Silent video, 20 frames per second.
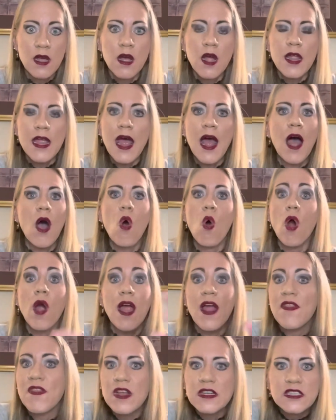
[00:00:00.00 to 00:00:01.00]
yeah, or,
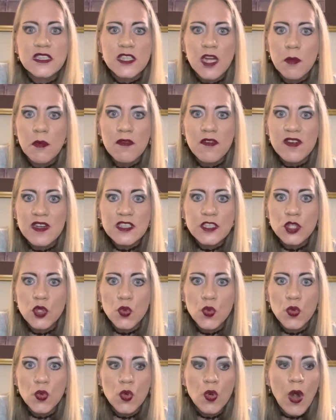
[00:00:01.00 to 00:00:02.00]
and then some of us
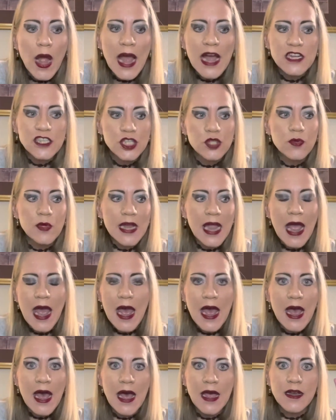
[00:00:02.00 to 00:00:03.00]
who actually
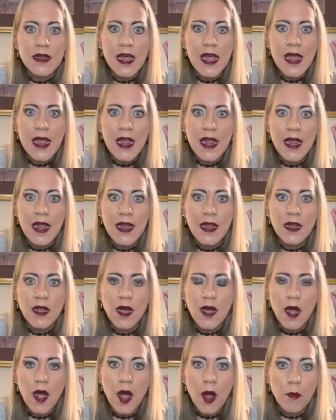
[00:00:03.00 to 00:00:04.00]
had a
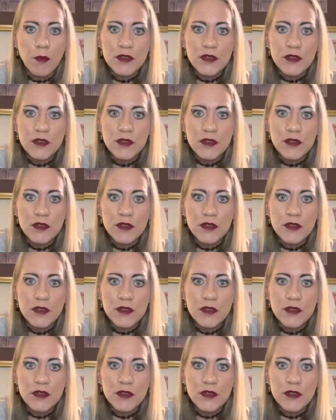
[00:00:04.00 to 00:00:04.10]
uh,